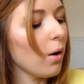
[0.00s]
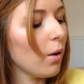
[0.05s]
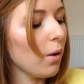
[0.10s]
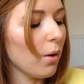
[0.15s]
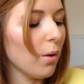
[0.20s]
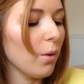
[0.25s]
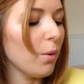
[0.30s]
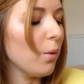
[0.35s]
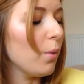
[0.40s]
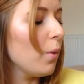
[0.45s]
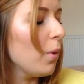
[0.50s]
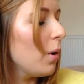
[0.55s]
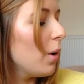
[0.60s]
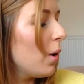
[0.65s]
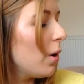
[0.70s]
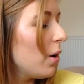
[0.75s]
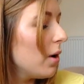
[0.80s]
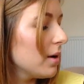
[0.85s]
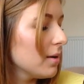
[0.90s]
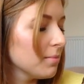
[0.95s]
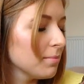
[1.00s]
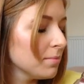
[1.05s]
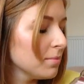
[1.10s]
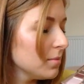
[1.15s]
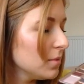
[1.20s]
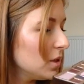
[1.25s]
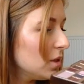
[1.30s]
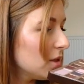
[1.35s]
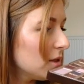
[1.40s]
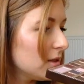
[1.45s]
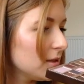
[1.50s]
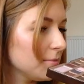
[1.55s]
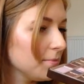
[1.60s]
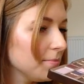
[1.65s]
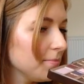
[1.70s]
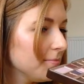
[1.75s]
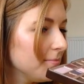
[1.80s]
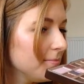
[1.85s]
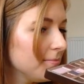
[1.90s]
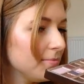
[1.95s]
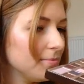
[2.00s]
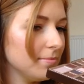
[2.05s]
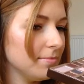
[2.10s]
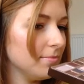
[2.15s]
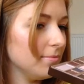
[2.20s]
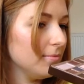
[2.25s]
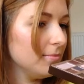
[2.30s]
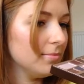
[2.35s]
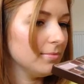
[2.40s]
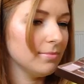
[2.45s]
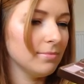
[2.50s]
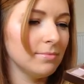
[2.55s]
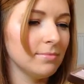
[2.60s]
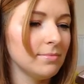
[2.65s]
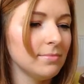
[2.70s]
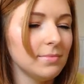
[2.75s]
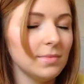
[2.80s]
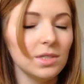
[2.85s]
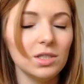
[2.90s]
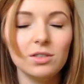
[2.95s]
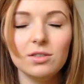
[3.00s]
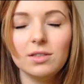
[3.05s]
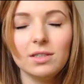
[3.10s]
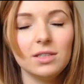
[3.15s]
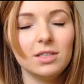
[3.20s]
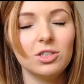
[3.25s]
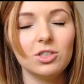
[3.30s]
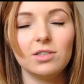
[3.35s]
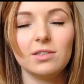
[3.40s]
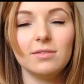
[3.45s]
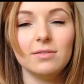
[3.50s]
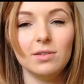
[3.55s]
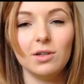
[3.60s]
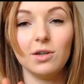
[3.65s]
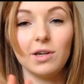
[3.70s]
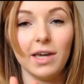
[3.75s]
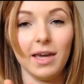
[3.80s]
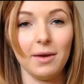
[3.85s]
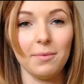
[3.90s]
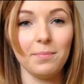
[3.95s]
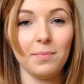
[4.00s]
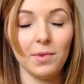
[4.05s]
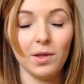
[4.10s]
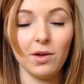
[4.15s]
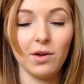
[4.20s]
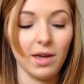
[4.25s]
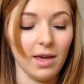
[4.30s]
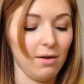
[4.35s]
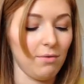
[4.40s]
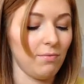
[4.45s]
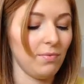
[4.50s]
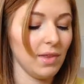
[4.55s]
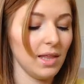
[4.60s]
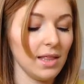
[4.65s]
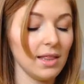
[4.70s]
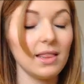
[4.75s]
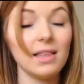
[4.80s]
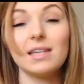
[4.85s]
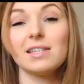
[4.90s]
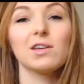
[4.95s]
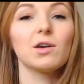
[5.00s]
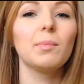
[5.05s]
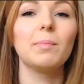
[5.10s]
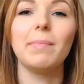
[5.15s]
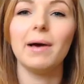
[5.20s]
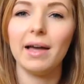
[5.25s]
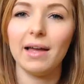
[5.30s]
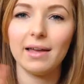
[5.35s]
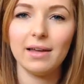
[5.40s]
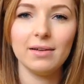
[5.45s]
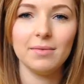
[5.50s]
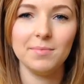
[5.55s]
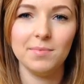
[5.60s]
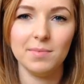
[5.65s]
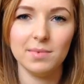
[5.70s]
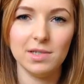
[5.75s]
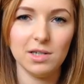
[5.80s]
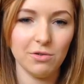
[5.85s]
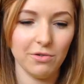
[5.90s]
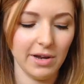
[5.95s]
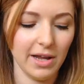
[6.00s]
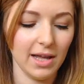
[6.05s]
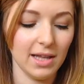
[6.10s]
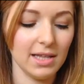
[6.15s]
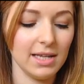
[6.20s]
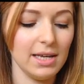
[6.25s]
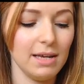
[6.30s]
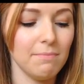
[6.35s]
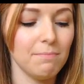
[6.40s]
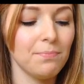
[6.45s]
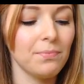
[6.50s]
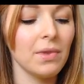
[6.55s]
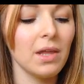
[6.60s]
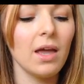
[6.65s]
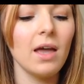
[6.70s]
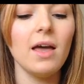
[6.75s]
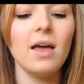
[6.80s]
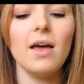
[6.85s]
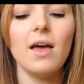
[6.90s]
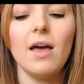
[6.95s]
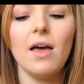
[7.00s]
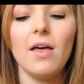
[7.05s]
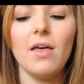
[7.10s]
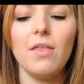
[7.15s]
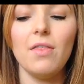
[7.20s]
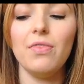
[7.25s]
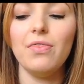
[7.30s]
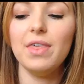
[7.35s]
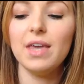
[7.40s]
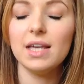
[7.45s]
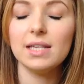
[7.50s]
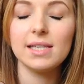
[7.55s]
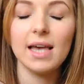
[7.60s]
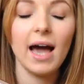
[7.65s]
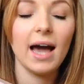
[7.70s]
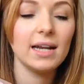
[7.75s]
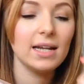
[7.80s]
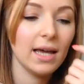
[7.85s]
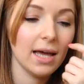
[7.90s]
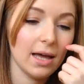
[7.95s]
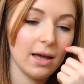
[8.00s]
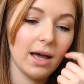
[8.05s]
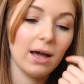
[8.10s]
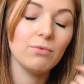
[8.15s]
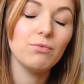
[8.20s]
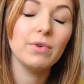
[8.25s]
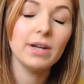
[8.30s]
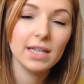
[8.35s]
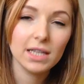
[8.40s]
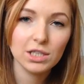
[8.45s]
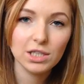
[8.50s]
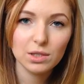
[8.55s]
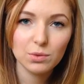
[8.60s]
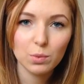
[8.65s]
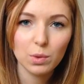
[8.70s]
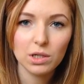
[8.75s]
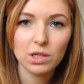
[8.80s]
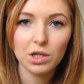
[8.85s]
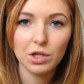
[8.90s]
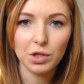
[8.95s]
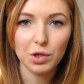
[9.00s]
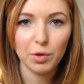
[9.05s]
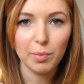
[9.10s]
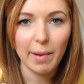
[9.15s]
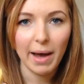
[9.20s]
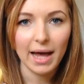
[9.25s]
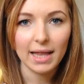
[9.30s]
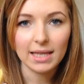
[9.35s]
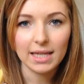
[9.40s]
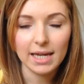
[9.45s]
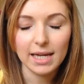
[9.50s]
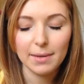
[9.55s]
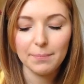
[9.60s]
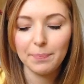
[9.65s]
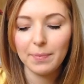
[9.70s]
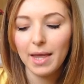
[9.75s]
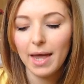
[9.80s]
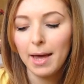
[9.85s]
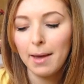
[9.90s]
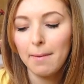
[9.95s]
Oh, just, okay, let's come back to reality. this, I really did want a new palette,